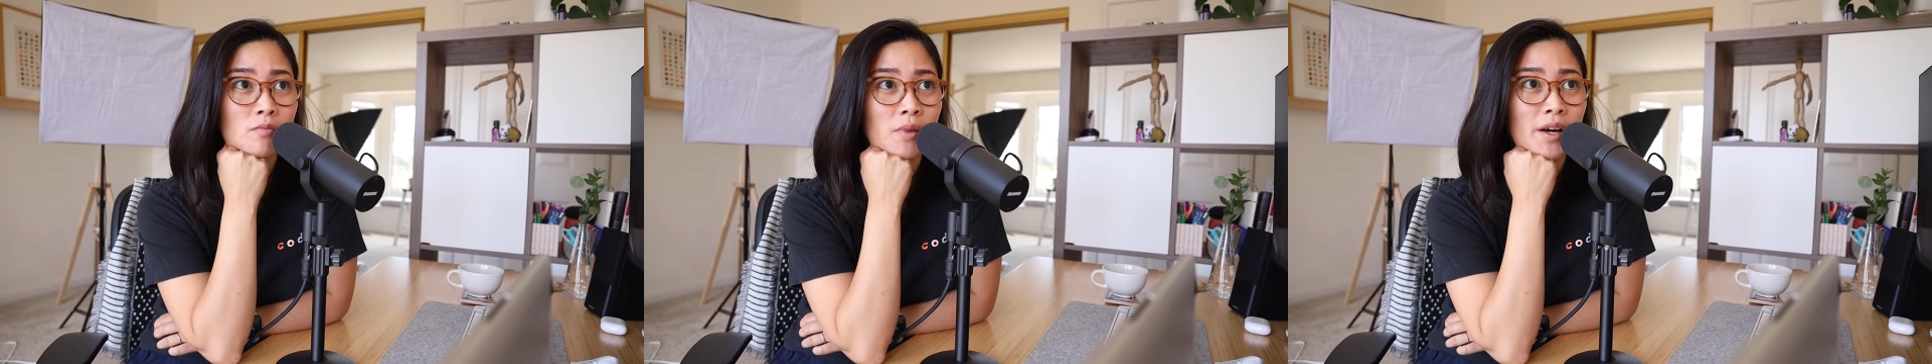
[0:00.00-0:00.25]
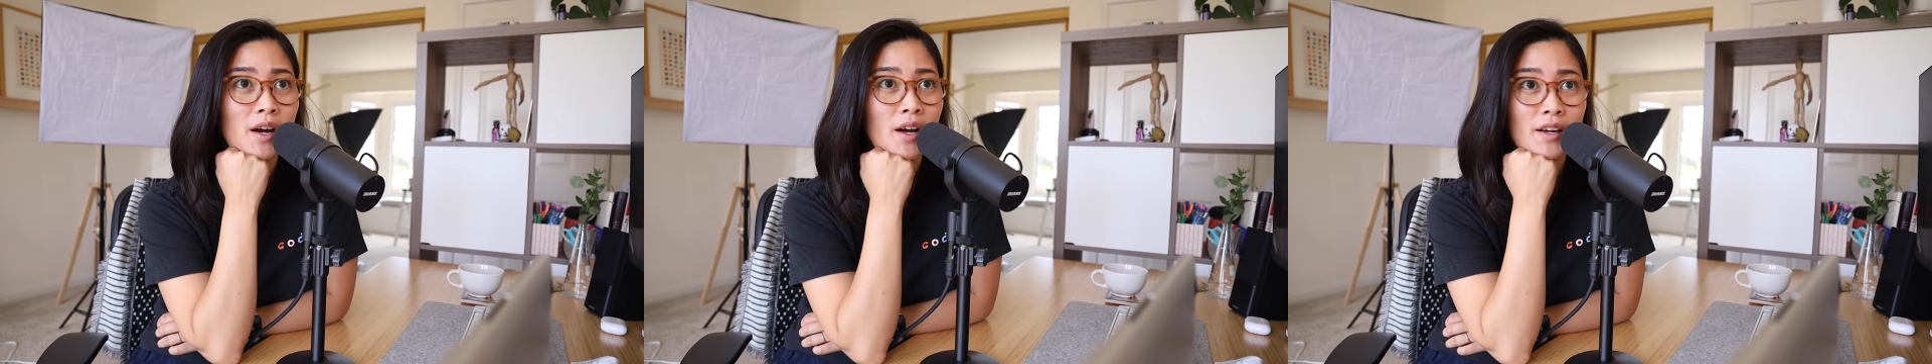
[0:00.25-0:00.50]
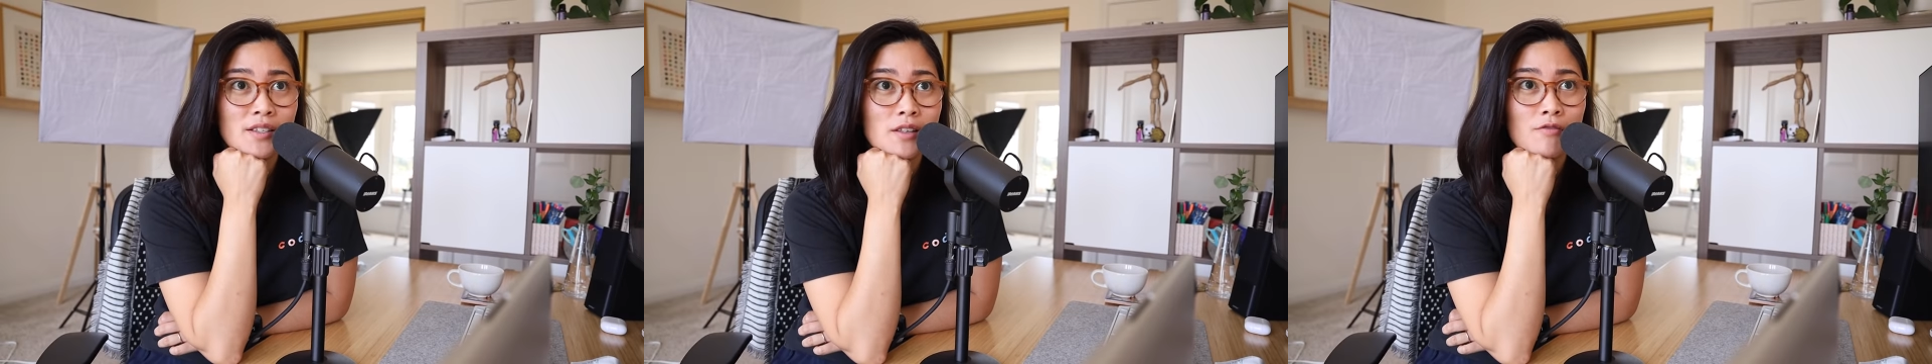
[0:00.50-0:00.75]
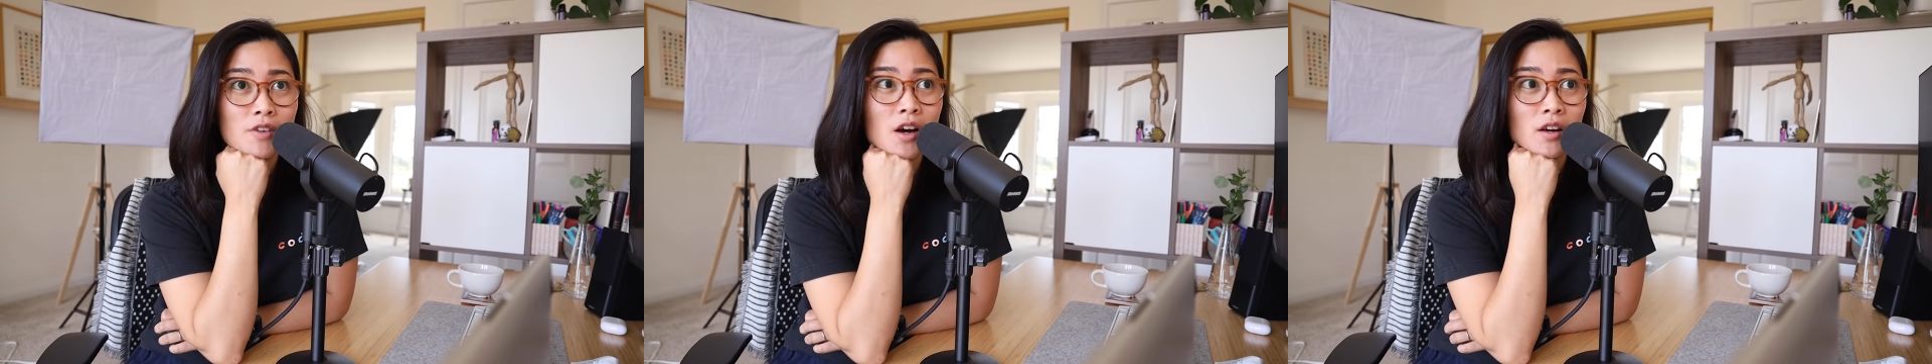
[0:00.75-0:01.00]
my eyes
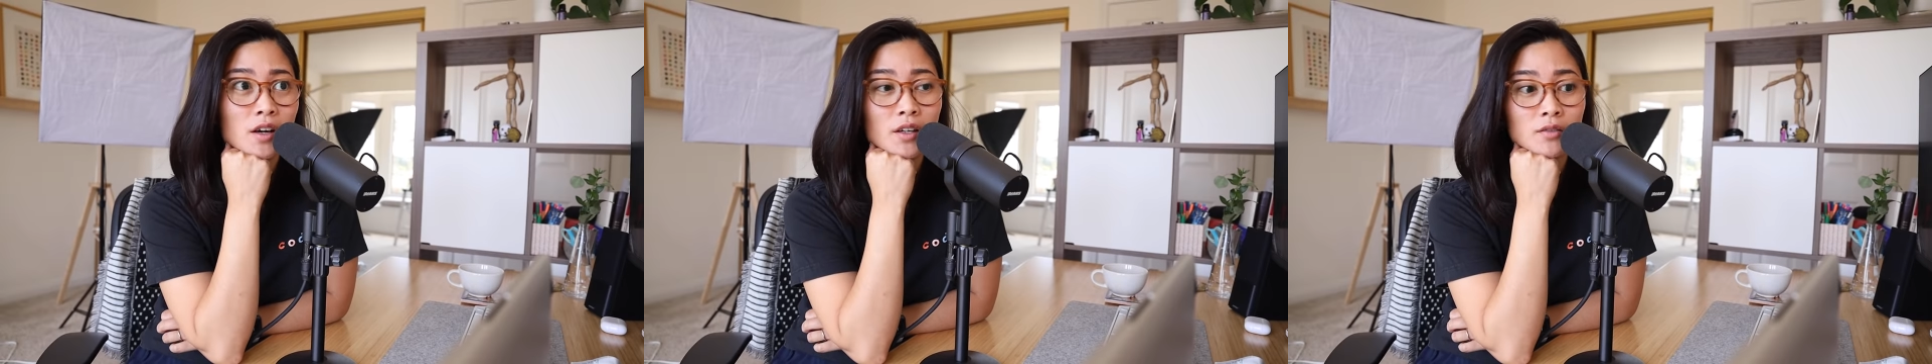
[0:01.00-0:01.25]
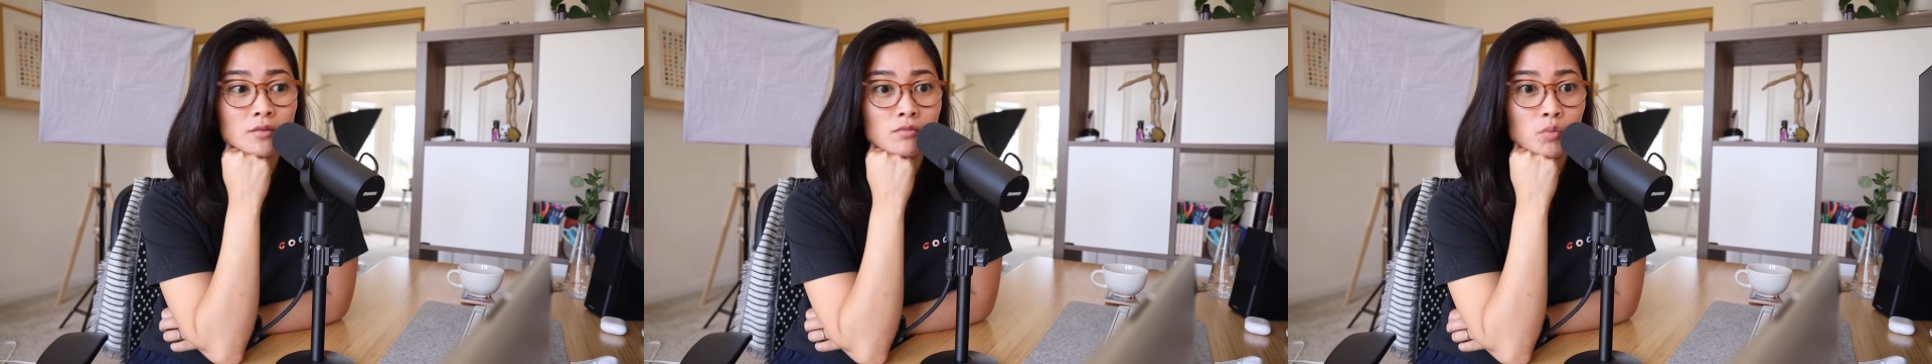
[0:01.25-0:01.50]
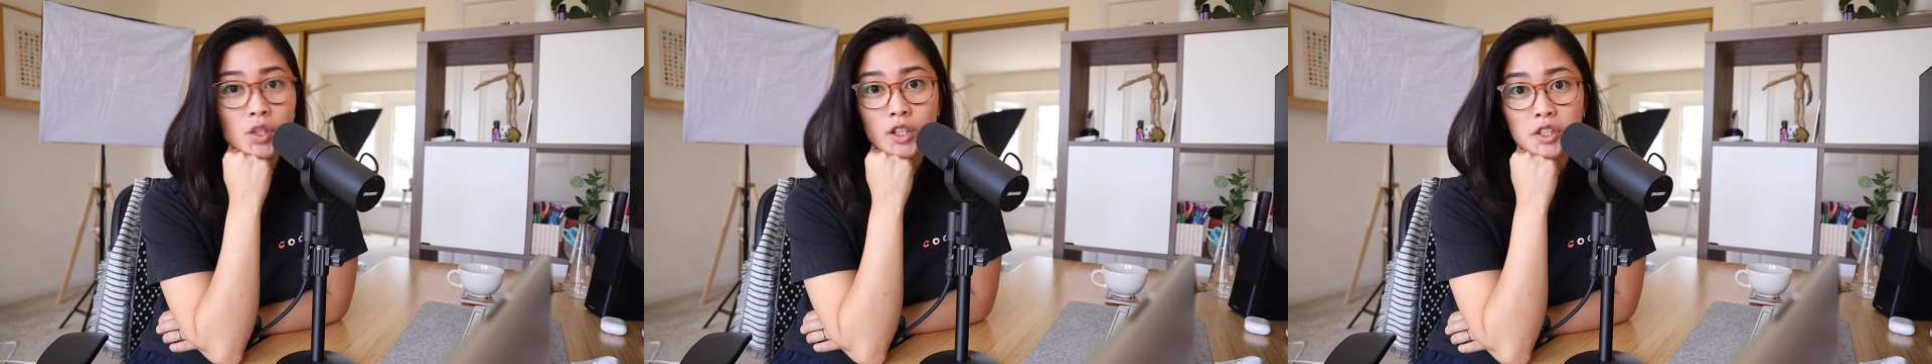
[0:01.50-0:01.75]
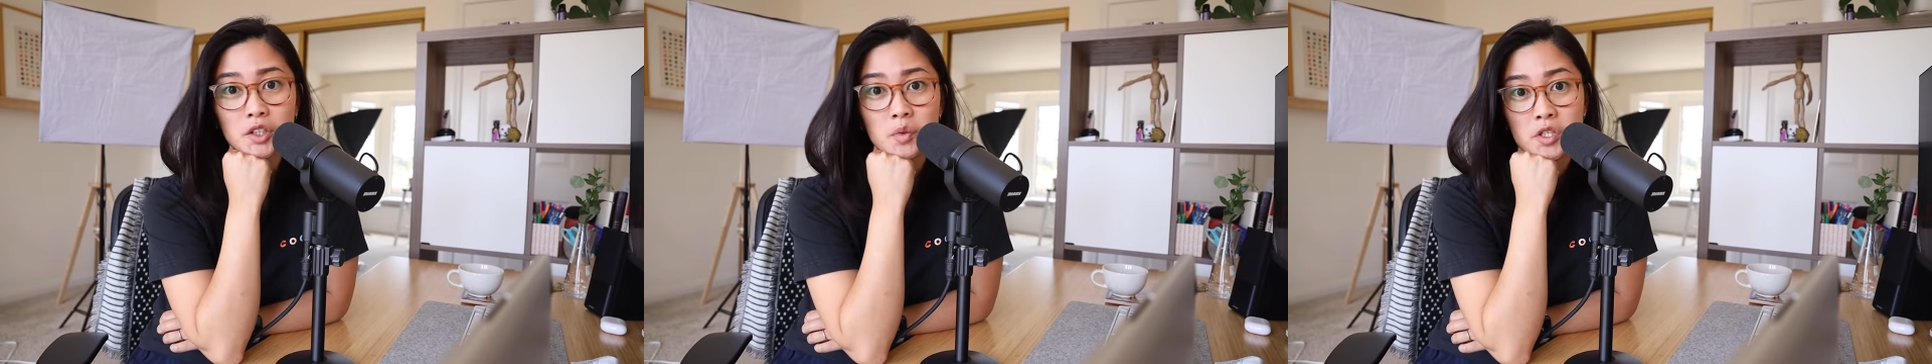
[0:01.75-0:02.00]
have not gotten
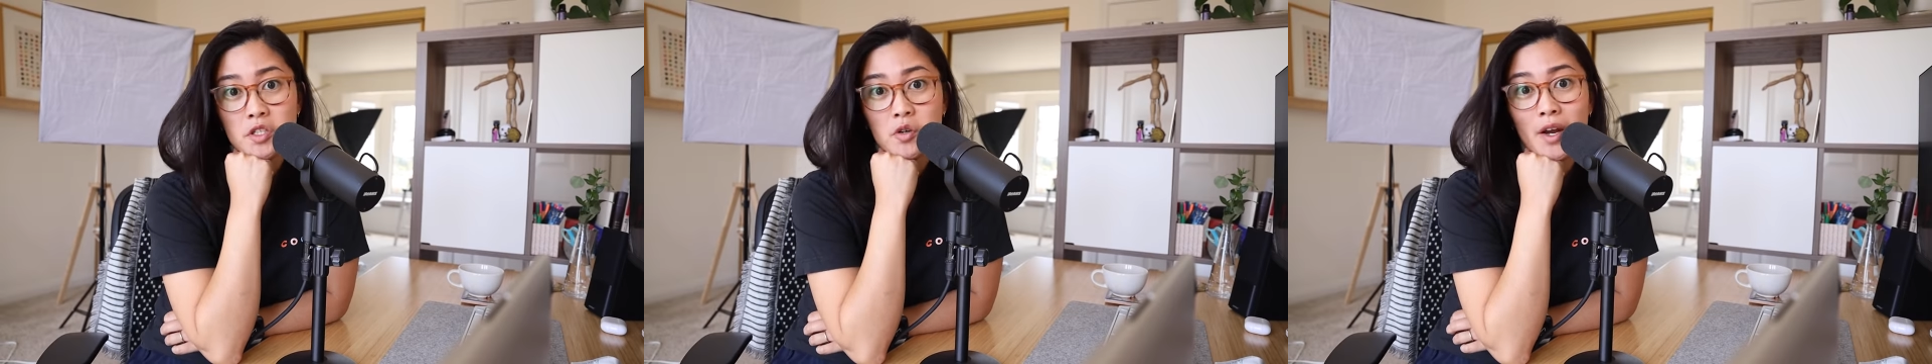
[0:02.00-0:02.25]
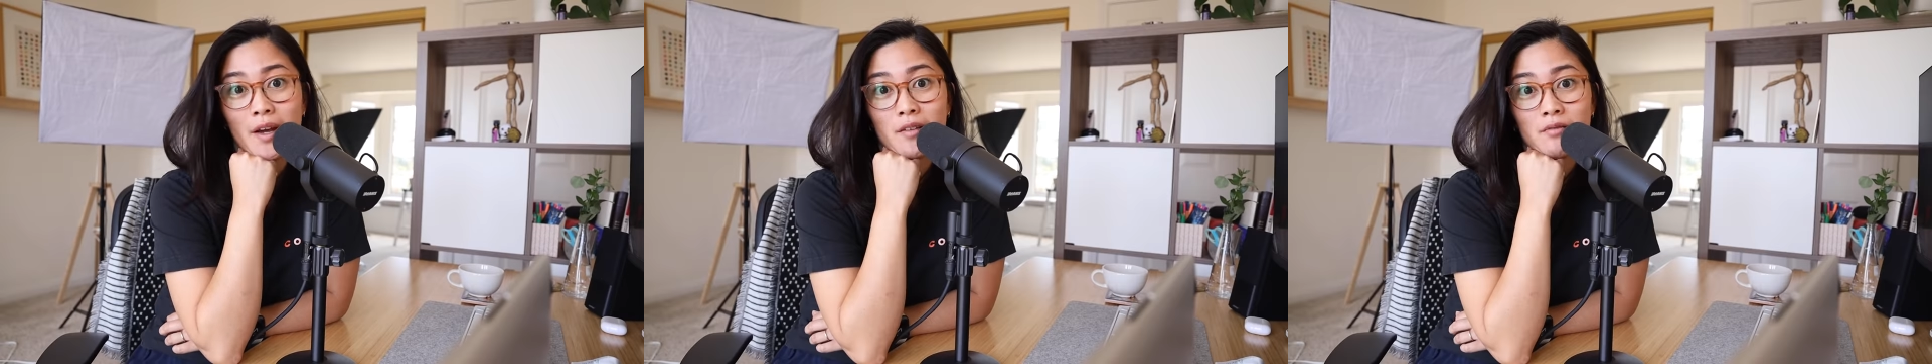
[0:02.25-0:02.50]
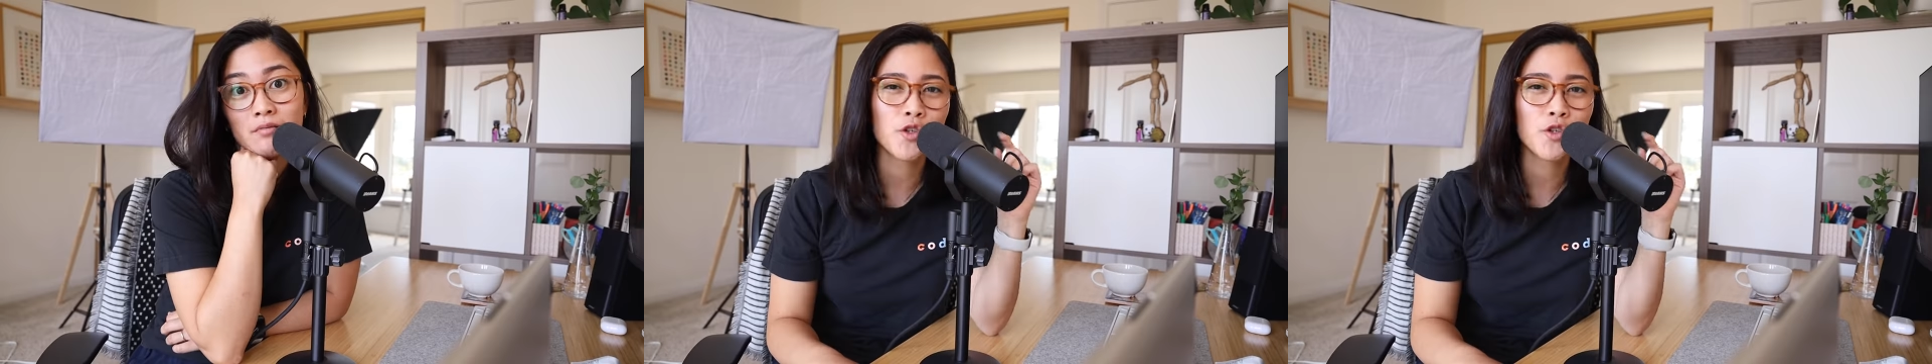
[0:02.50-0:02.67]
worse, which is great.